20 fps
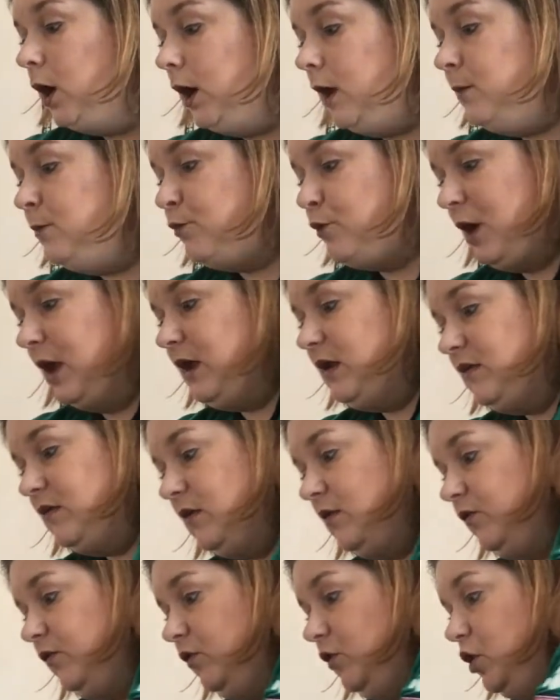in
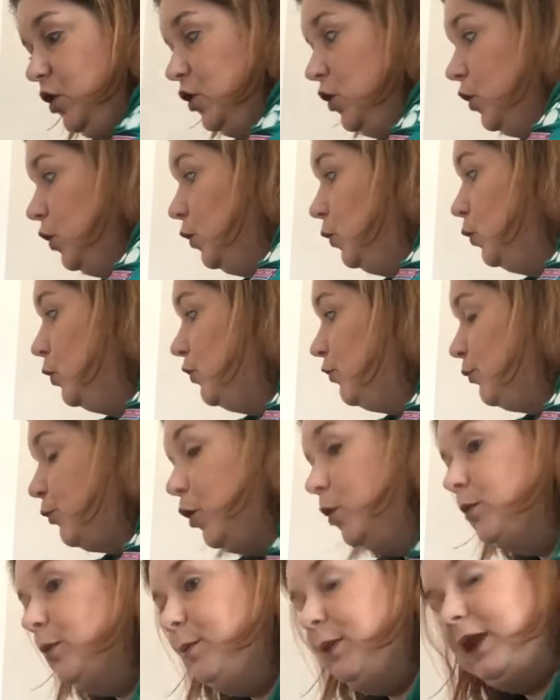practice that you would
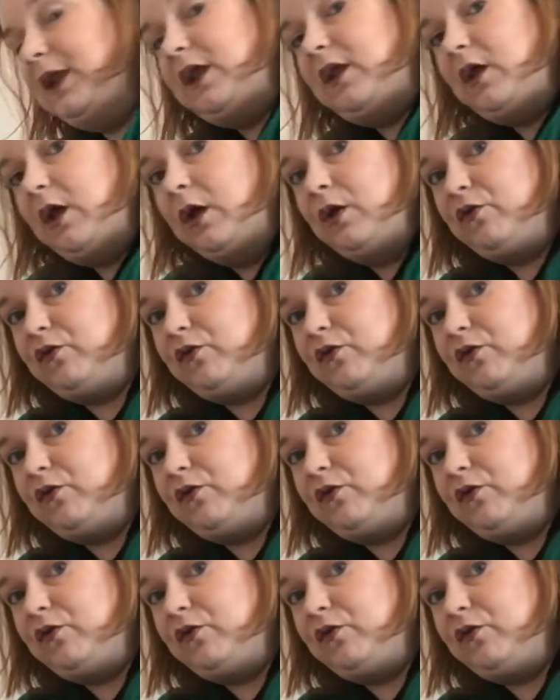probably